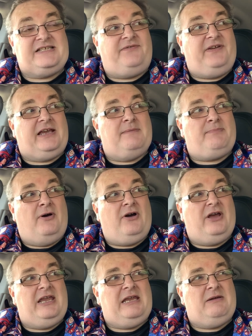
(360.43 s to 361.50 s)
figure
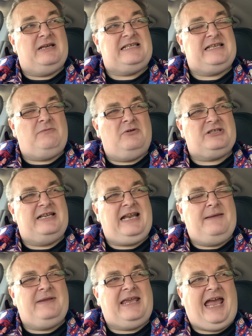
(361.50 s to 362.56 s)
by, what's her
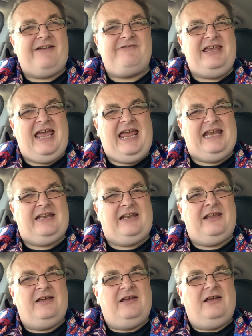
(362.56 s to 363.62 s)
name? Carrie Henn,
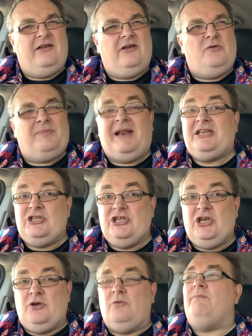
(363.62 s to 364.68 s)
who played
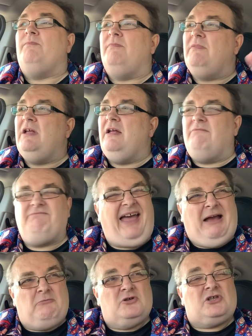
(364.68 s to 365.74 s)
Newt.
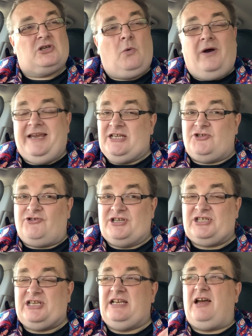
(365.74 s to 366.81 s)
That was quite
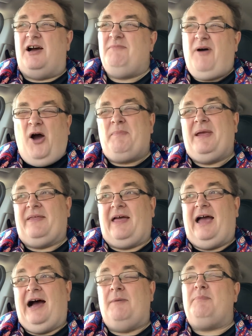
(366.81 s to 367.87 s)
interesting. I might have picked
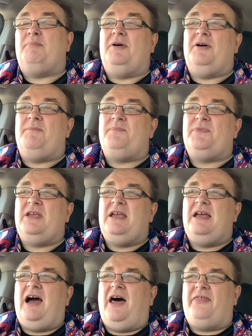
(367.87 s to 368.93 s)
that up, but
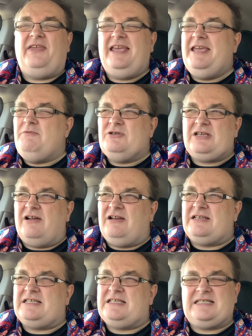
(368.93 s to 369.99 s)
I think it was
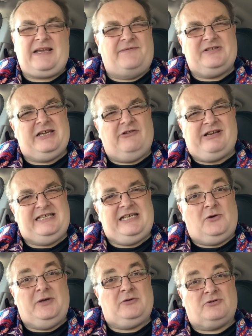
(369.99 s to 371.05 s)
like 70 or 80
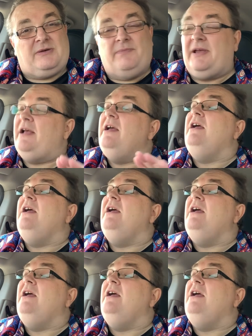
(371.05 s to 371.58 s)
quid or something.